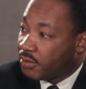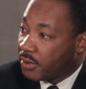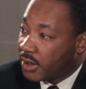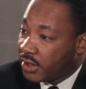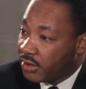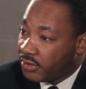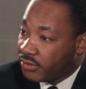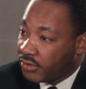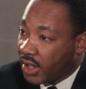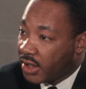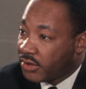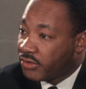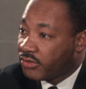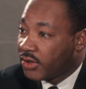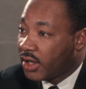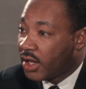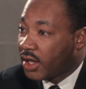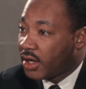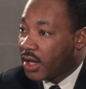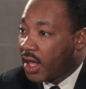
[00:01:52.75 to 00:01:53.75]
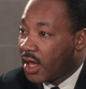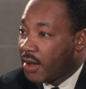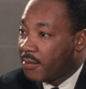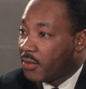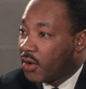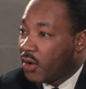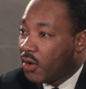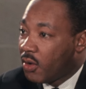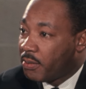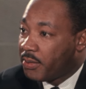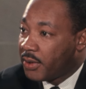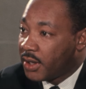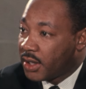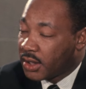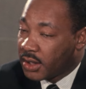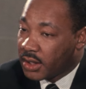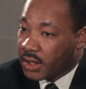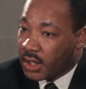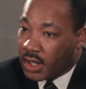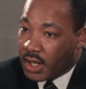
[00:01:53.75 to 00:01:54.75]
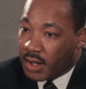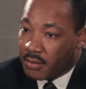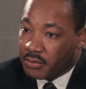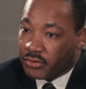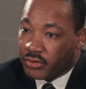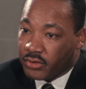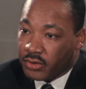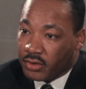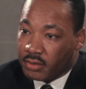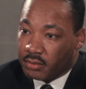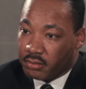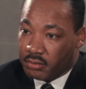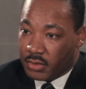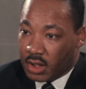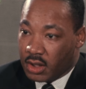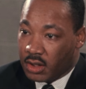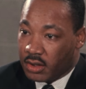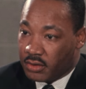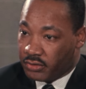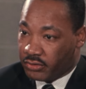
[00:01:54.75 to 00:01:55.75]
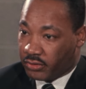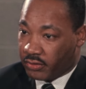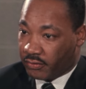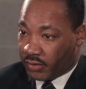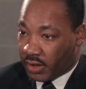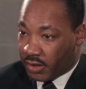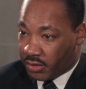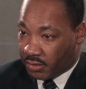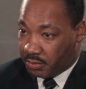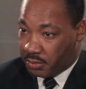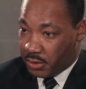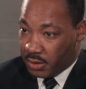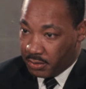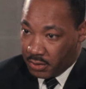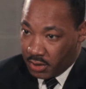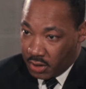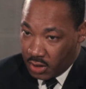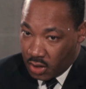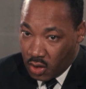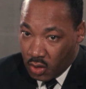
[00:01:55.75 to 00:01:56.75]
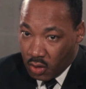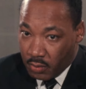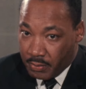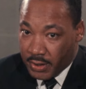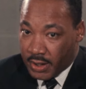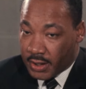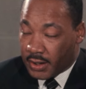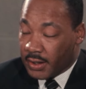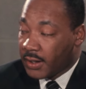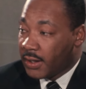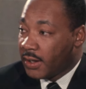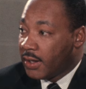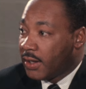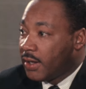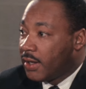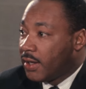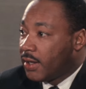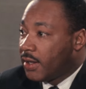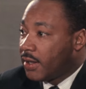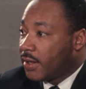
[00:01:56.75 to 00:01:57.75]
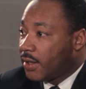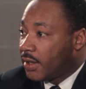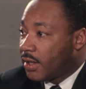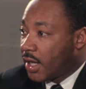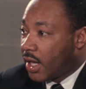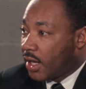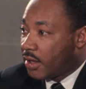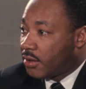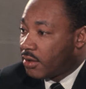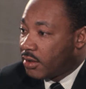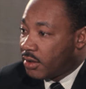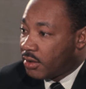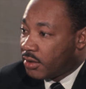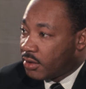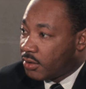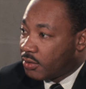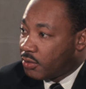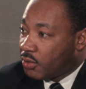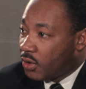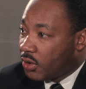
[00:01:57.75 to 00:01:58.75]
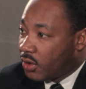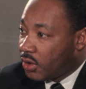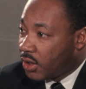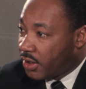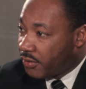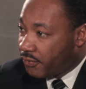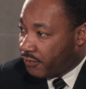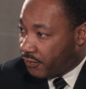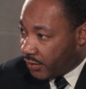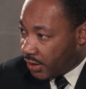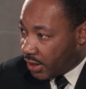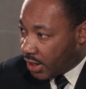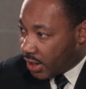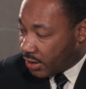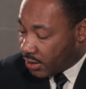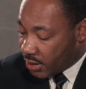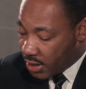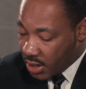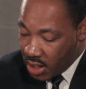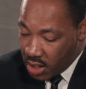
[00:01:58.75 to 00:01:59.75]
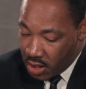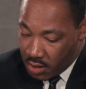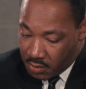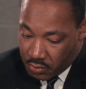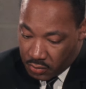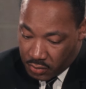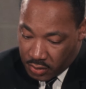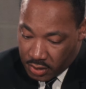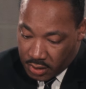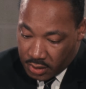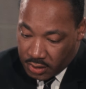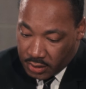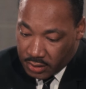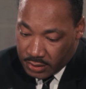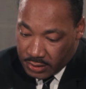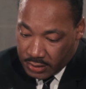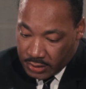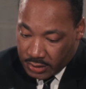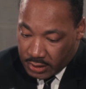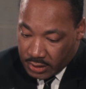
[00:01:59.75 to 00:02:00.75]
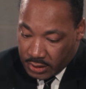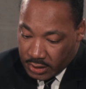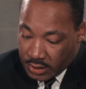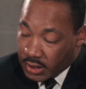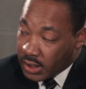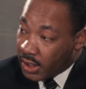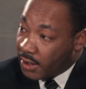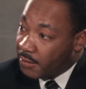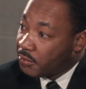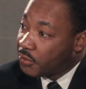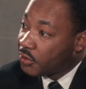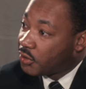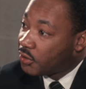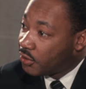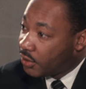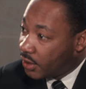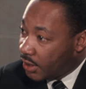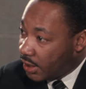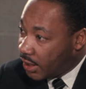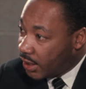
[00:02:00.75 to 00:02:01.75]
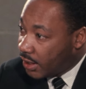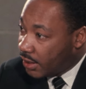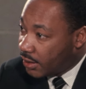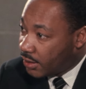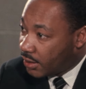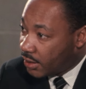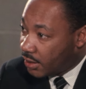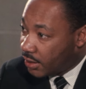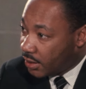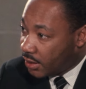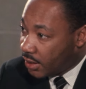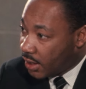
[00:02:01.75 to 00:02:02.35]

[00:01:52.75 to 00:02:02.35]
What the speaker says: but as I said, I'm hoping, and I'm sure millions of other people are hoping, that the war in Vietnam will come to an end in the